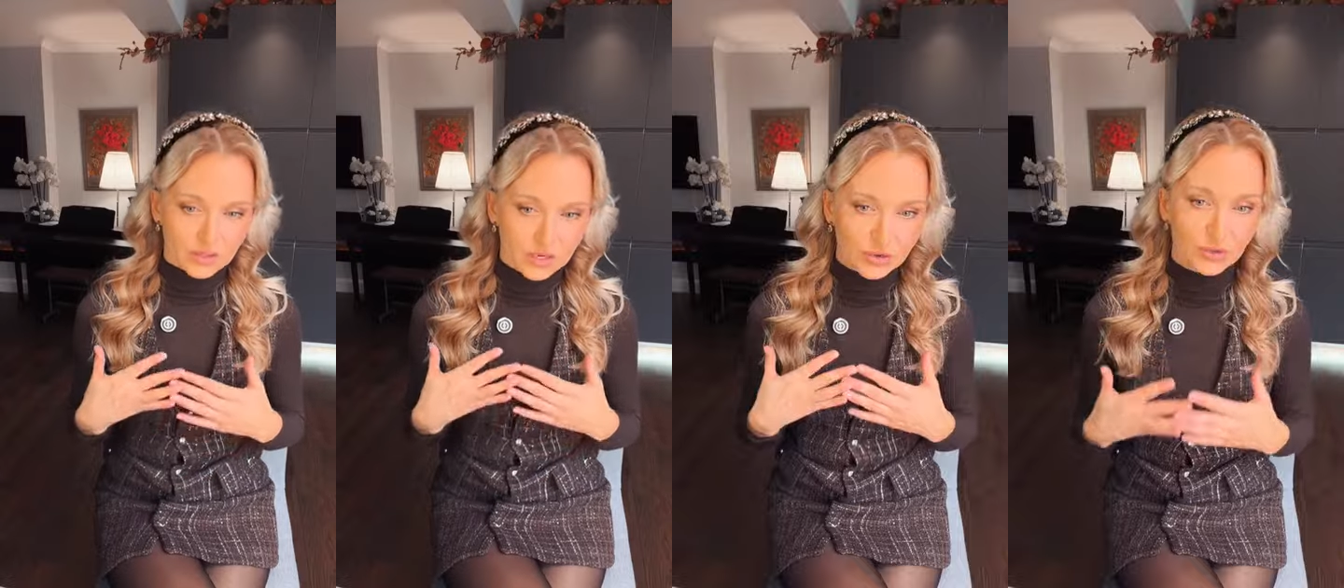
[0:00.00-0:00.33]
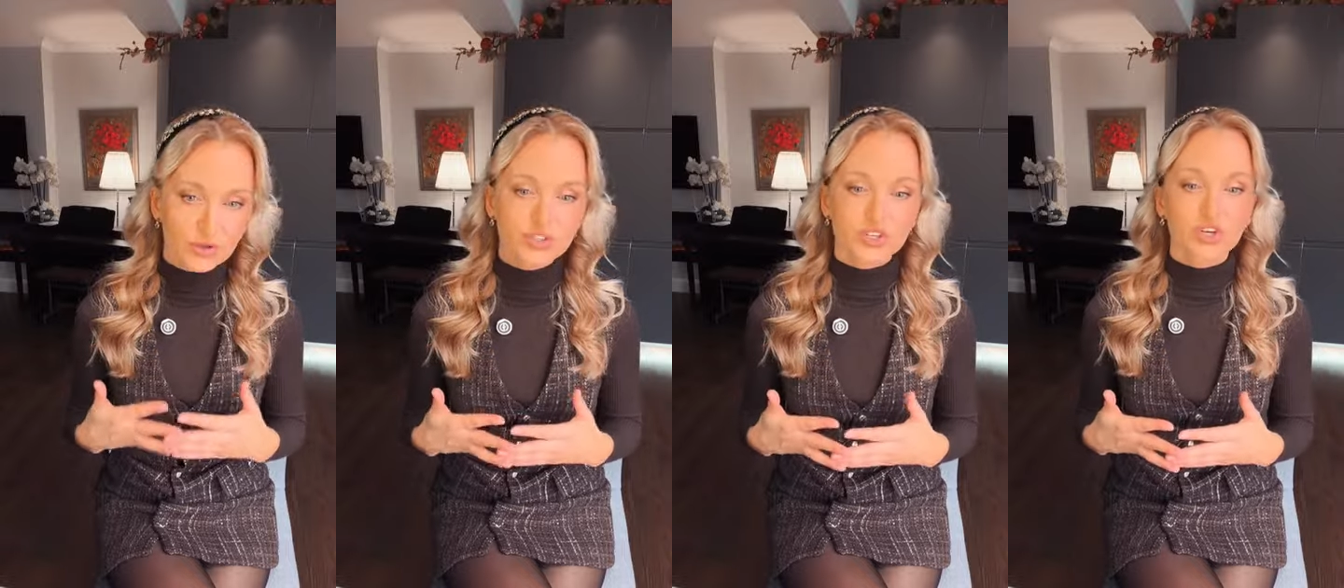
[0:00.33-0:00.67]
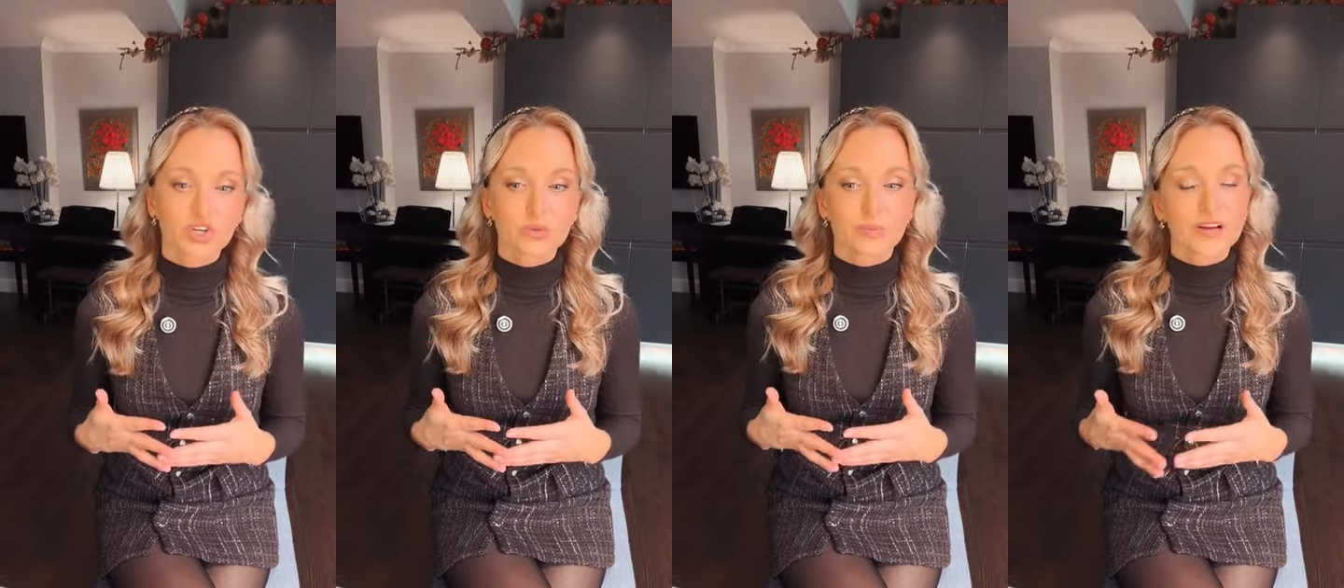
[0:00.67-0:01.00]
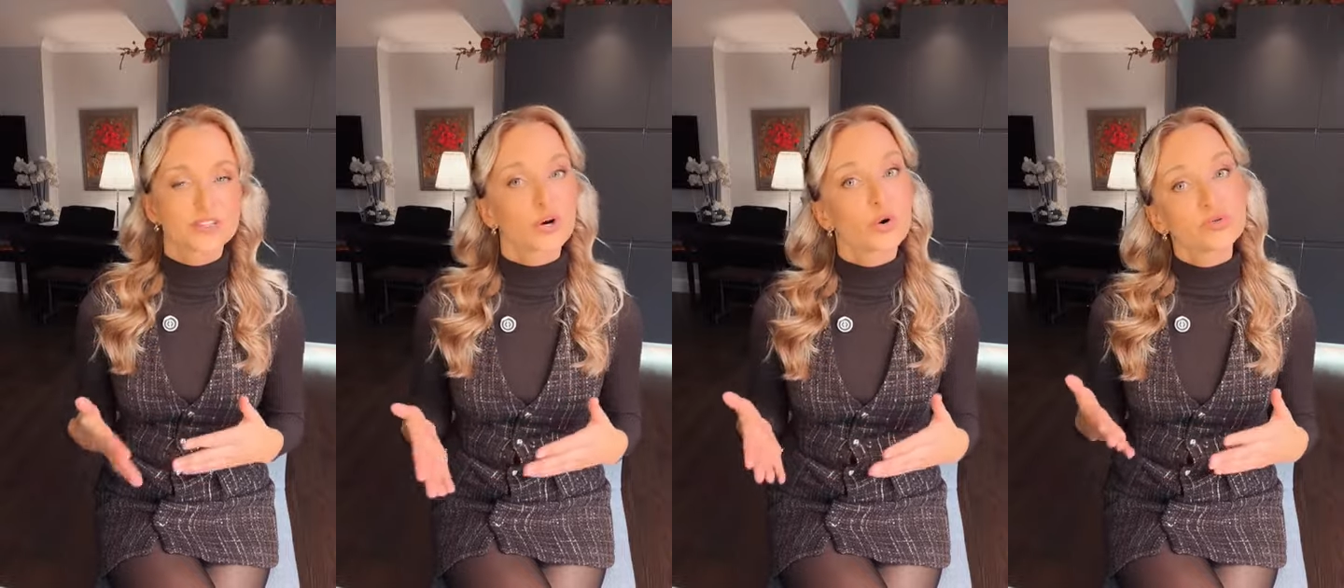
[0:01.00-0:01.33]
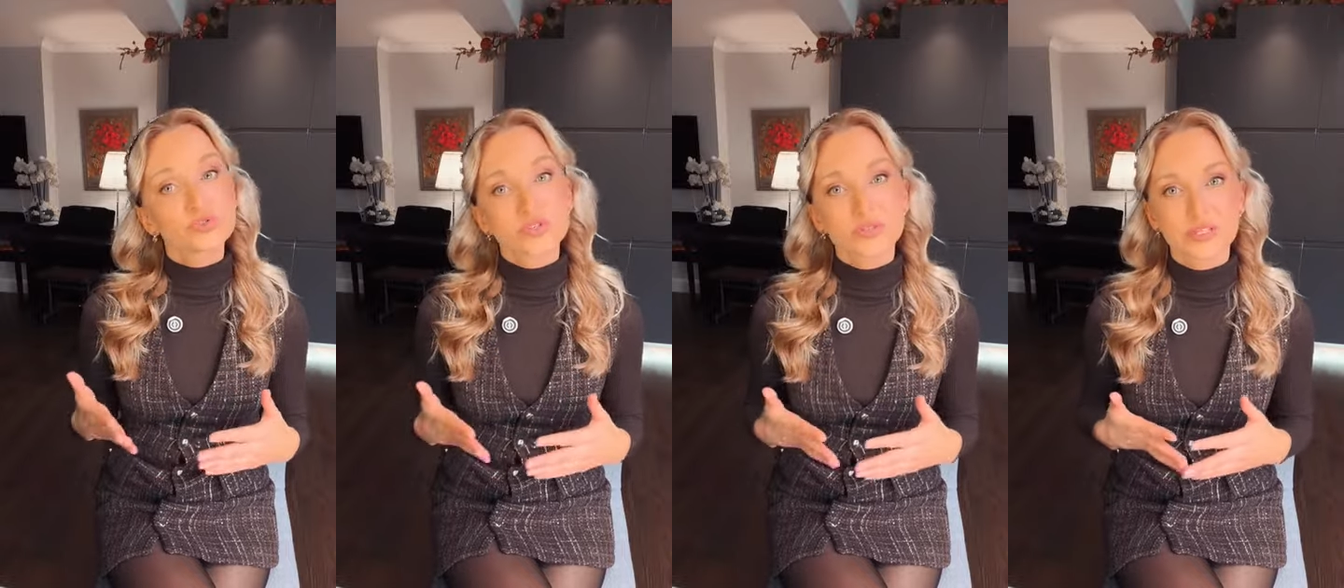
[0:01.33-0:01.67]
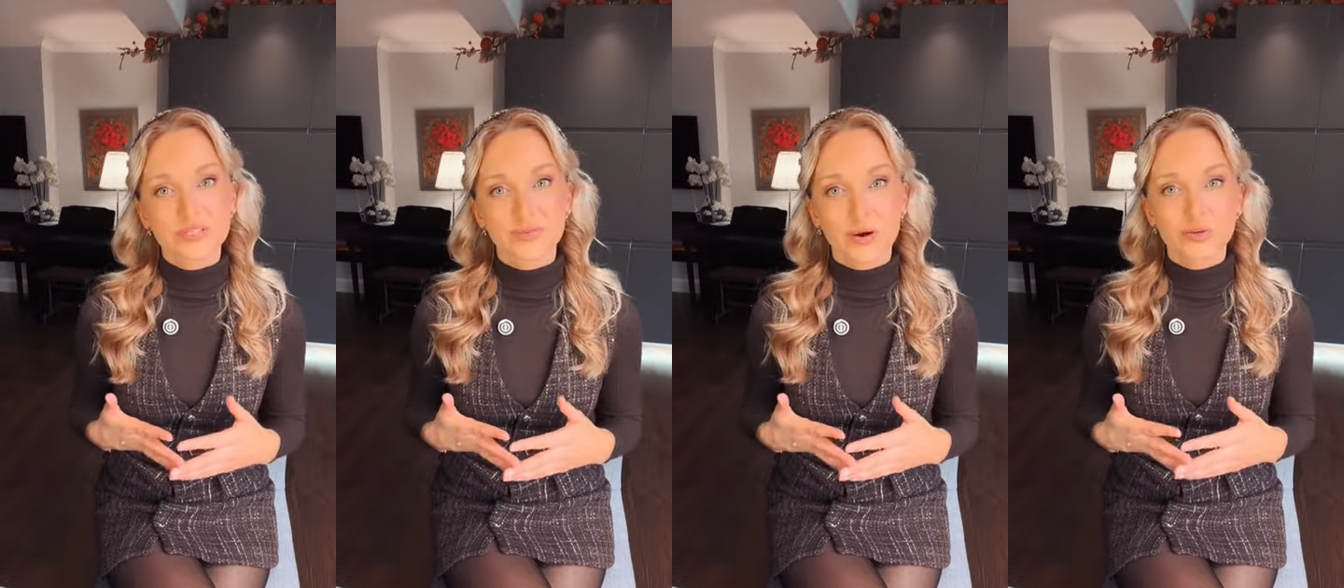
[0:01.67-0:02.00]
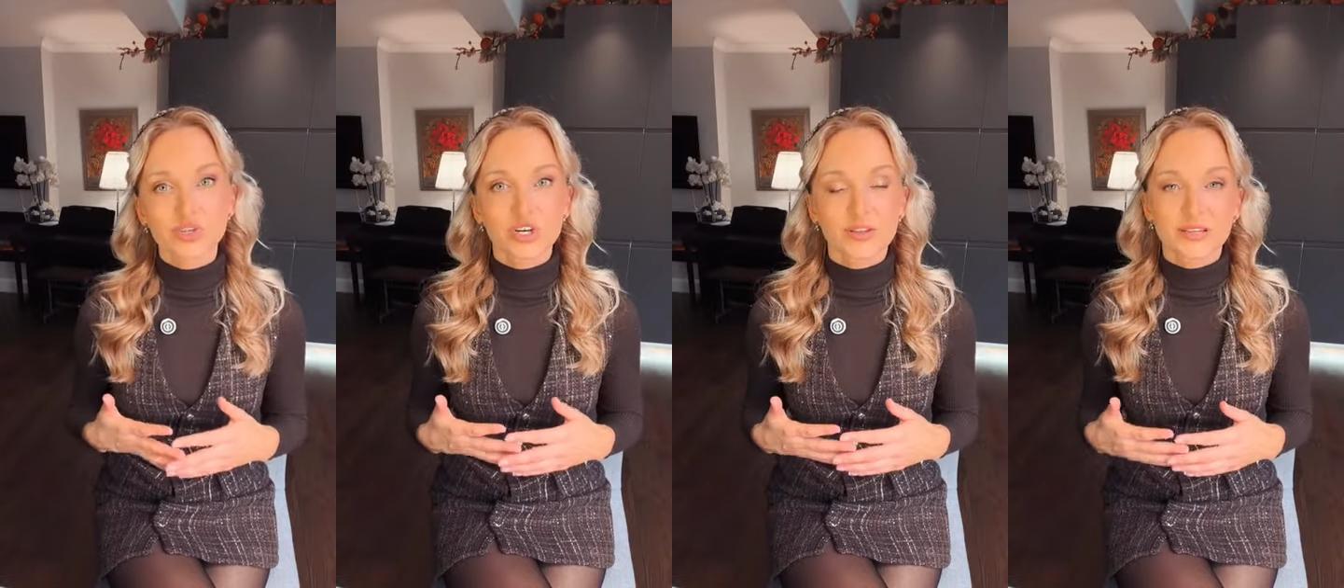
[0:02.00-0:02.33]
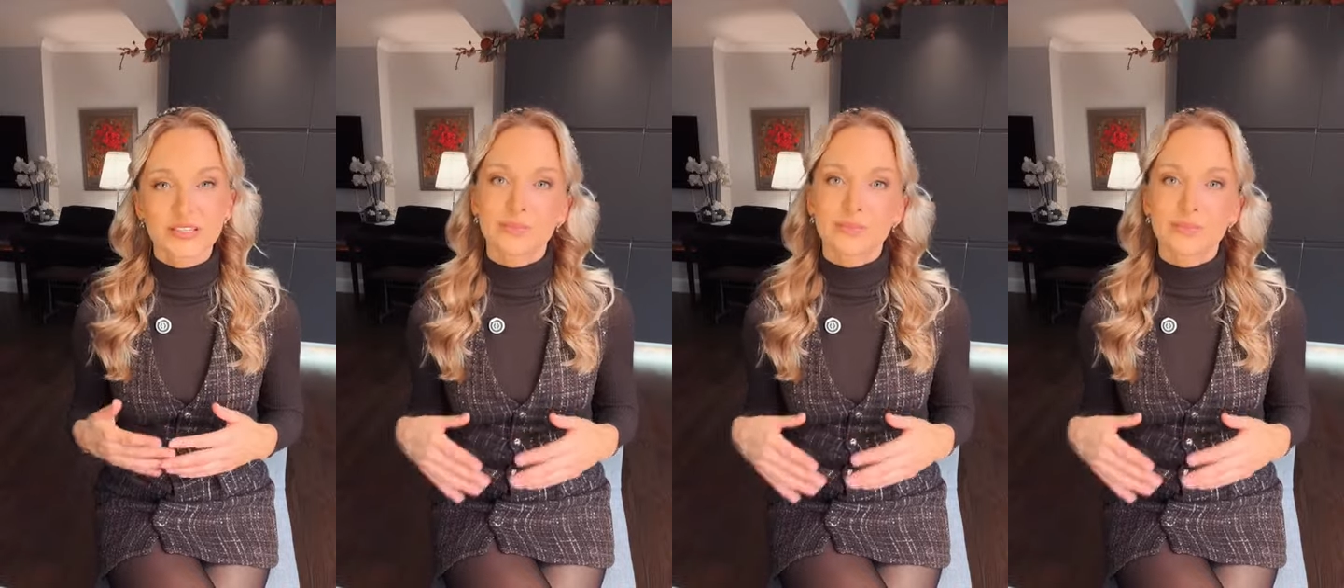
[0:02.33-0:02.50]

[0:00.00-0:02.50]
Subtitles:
neurological mitochondrial dysfunction.